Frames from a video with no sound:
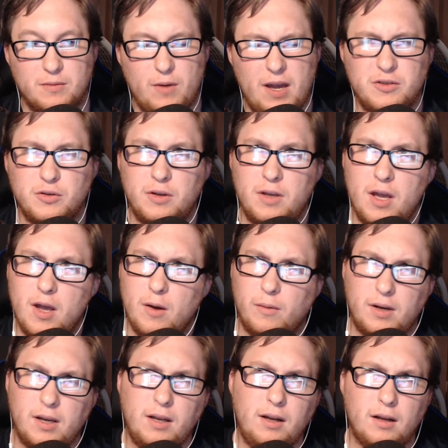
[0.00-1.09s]
Well, actually,
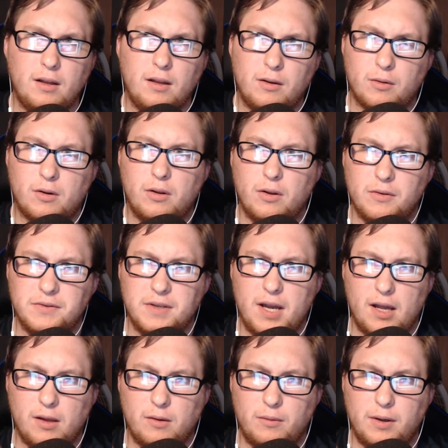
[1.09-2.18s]
we're getting a little close to
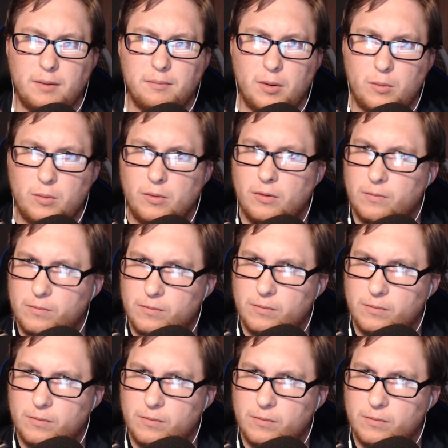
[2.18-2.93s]
Halloween, but we're